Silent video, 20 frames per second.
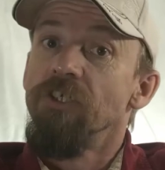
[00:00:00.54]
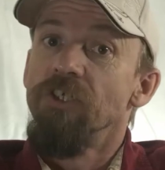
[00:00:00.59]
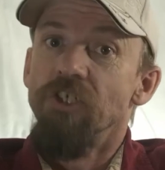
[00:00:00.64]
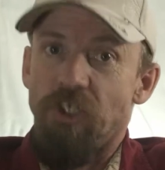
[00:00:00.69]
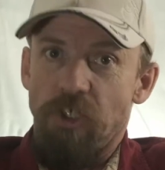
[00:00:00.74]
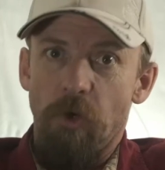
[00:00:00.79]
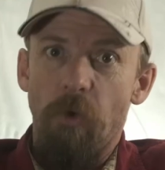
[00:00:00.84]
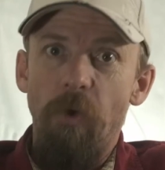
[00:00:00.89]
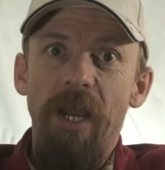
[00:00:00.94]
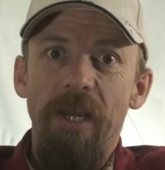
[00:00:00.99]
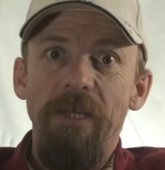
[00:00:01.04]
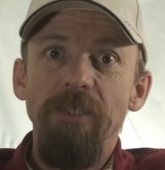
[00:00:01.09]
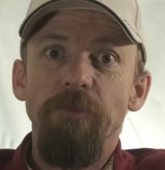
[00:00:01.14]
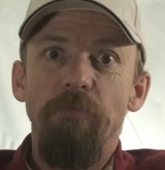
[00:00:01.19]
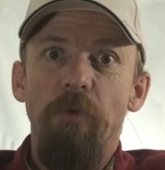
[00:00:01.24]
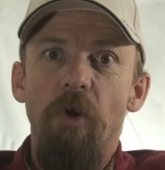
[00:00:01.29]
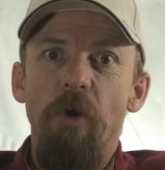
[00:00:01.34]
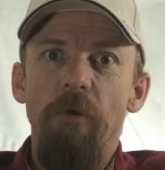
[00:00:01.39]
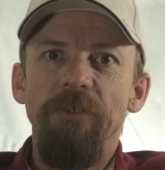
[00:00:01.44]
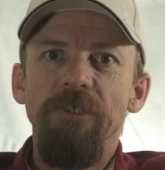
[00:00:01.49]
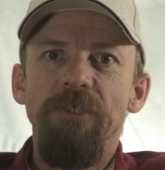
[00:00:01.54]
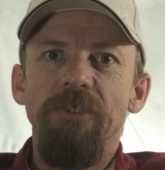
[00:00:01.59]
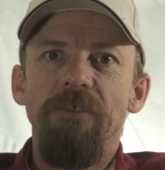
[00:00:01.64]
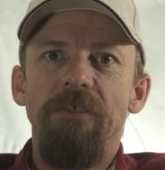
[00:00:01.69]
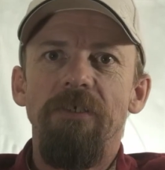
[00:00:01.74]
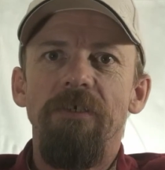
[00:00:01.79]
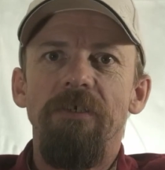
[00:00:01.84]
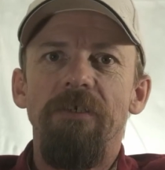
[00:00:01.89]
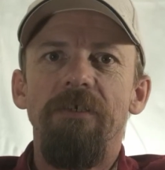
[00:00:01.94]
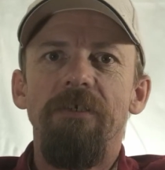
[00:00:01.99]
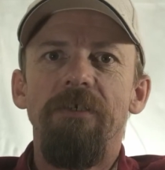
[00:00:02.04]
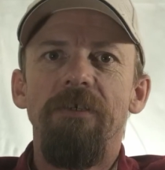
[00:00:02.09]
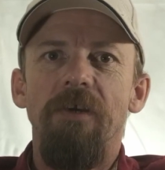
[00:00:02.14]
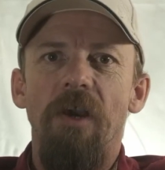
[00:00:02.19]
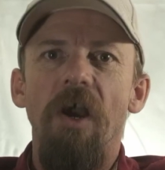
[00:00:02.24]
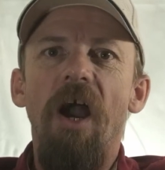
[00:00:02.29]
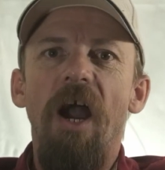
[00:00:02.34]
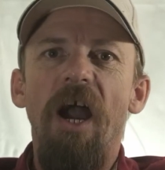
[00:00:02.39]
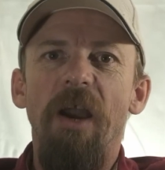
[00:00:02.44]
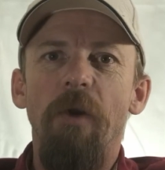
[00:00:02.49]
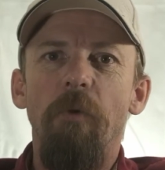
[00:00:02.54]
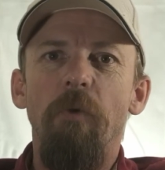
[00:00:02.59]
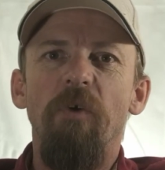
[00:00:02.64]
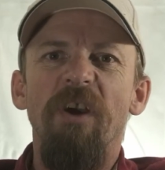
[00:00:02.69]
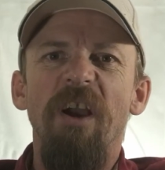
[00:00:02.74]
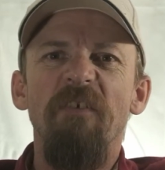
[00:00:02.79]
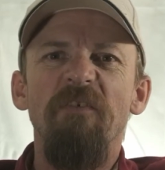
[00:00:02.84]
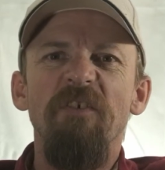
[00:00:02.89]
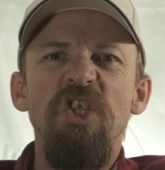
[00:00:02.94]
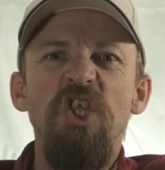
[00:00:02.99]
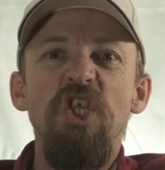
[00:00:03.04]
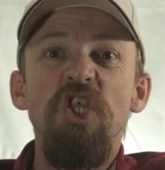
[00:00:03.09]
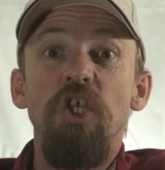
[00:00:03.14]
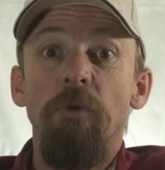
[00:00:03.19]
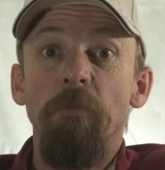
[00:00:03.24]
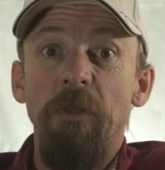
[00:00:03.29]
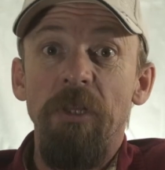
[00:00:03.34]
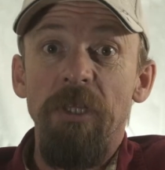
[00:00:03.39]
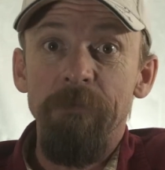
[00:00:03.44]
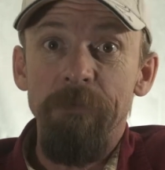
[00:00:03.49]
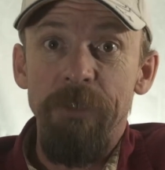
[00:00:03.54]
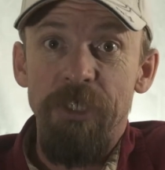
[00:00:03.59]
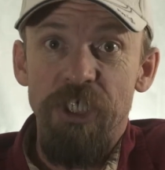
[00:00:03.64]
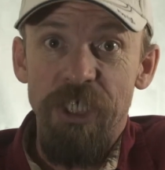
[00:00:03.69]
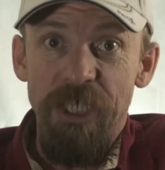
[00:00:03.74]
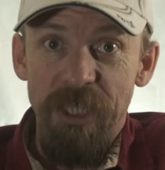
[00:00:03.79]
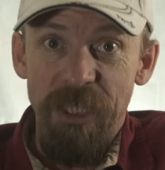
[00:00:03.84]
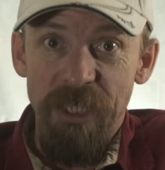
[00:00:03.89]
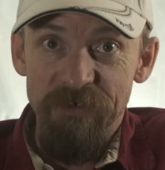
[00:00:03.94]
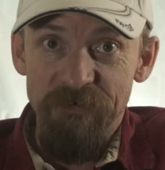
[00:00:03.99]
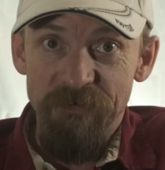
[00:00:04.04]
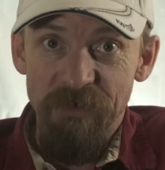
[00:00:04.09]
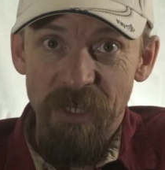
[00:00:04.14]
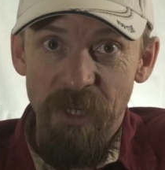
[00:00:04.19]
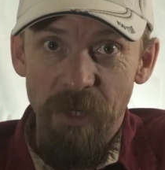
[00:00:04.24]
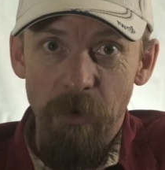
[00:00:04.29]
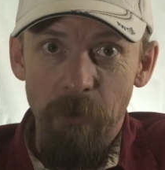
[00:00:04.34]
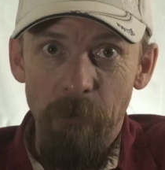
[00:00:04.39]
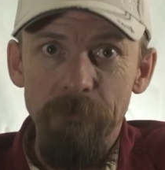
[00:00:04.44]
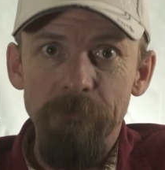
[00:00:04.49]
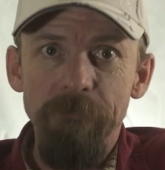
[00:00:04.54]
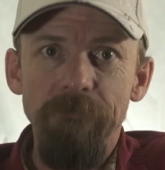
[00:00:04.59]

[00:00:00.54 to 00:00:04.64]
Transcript: So as promised, I will cover thermal imaging in this video.